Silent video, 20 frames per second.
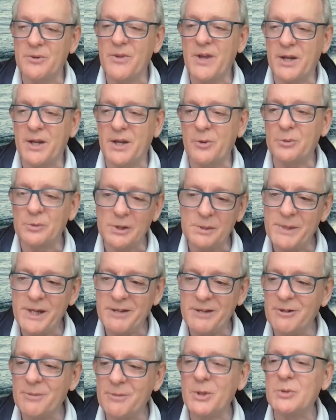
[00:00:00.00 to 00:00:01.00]
can only
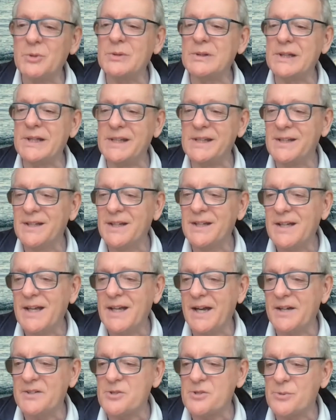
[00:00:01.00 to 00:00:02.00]
be remotely
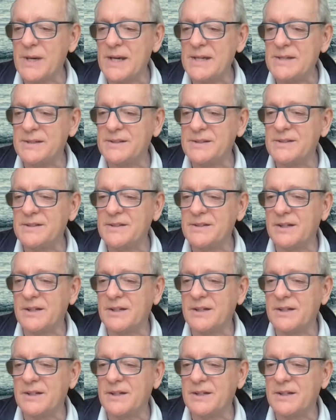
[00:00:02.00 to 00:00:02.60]
actuated,